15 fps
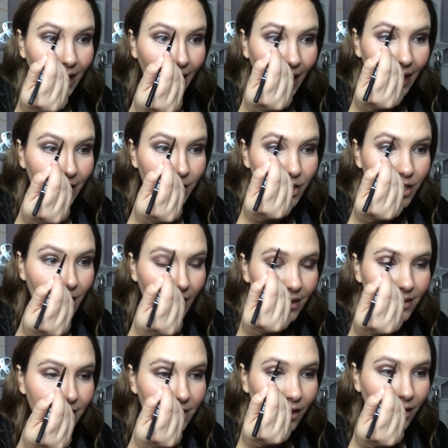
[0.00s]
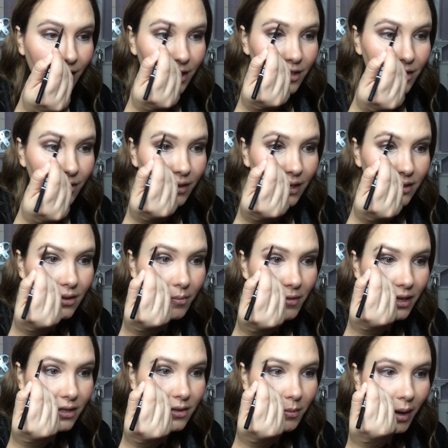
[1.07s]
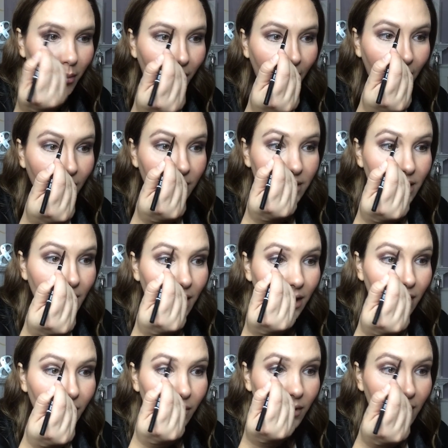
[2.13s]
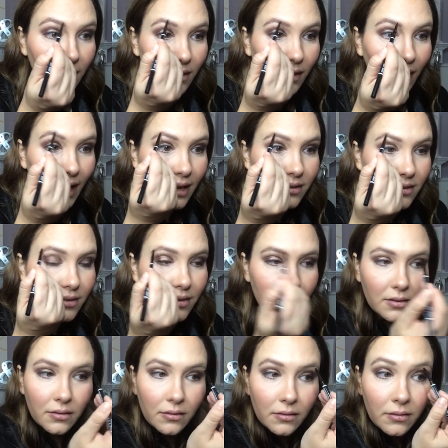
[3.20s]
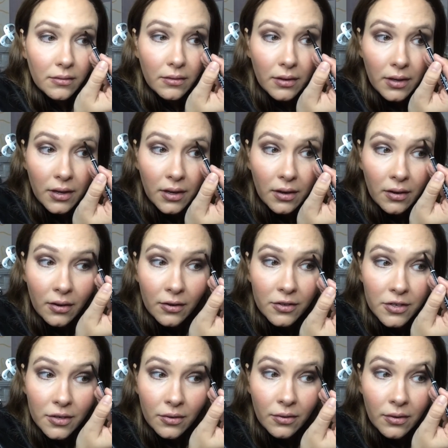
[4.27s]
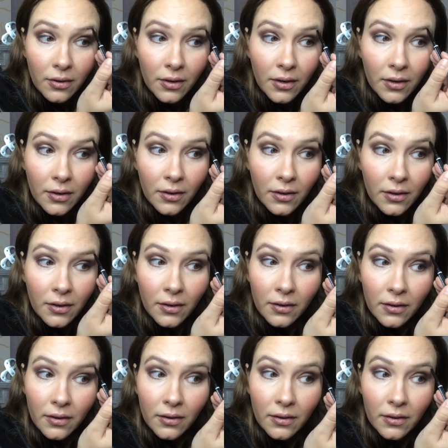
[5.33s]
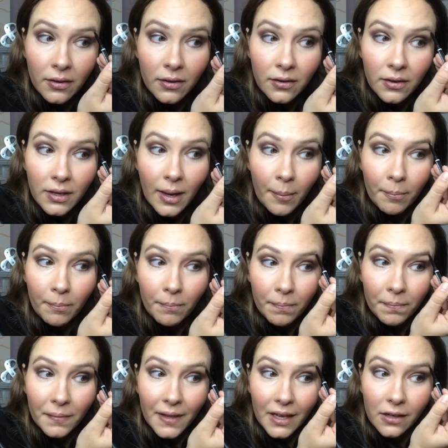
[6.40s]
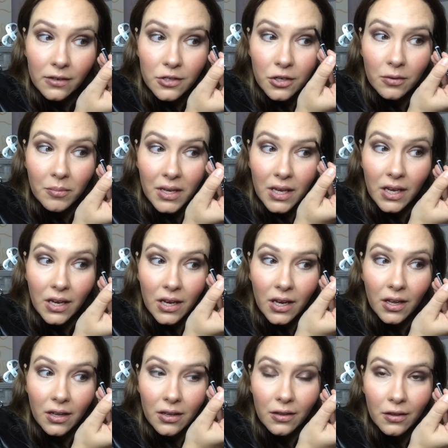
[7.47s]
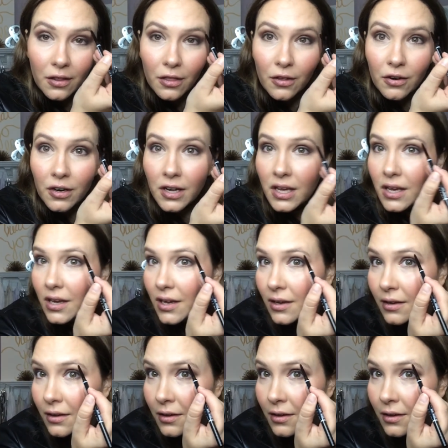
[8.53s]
I just started doing something to my brows like within the last year or two. Yep, it took me 33